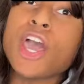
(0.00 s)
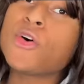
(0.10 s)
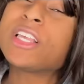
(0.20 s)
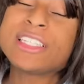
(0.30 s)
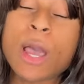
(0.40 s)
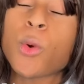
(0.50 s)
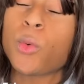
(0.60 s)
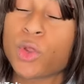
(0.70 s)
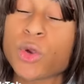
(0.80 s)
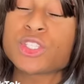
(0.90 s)
No, that's not
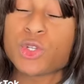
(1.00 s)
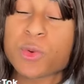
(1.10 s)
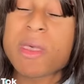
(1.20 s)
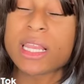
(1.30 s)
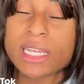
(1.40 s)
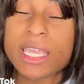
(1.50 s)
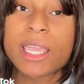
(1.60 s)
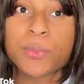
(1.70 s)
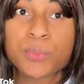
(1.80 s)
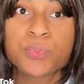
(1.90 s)
what we're going to do,
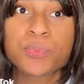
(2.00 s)
Melody.